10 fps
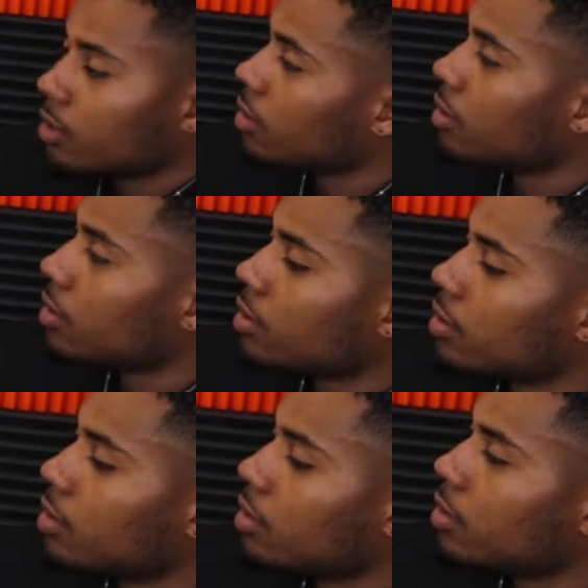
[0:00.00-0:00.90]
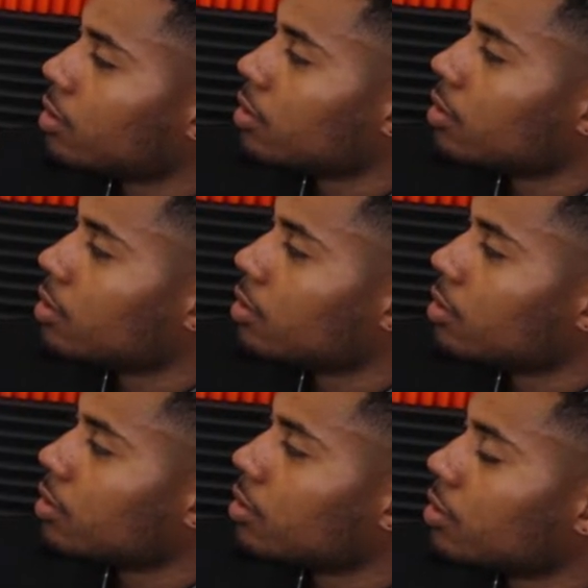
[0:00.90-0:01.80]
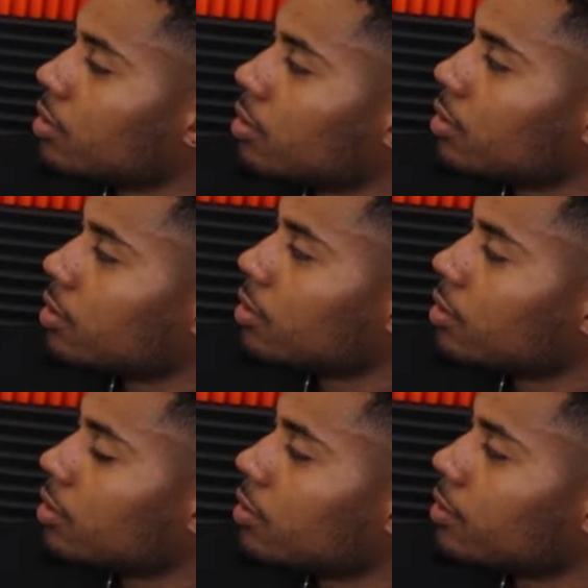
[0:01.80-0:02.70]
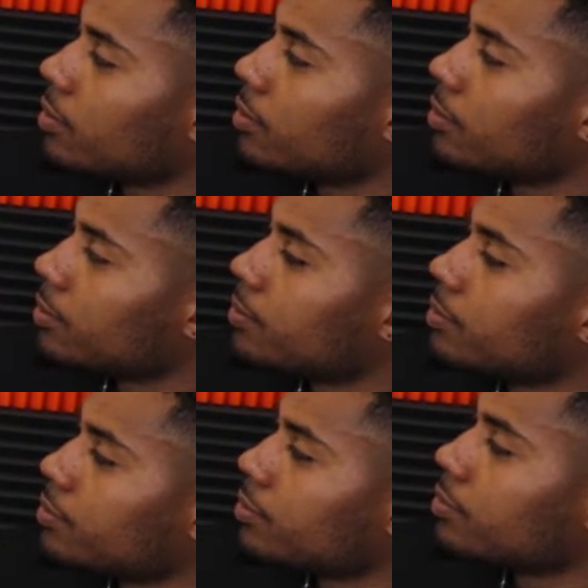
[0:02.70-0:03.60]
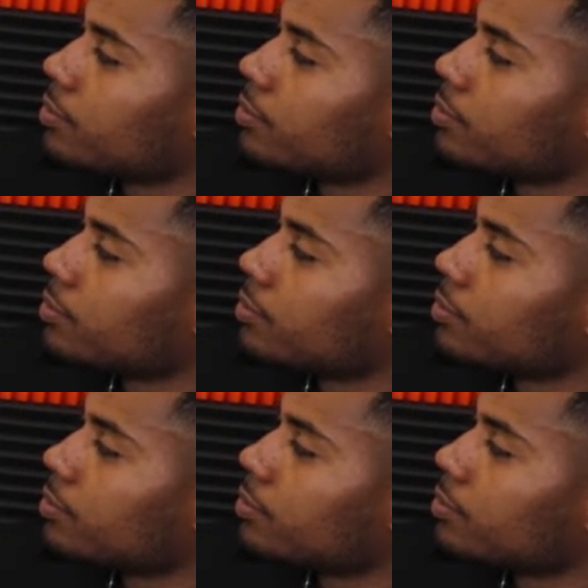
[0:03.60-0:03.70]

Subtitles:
No words are spoken by the person on screen.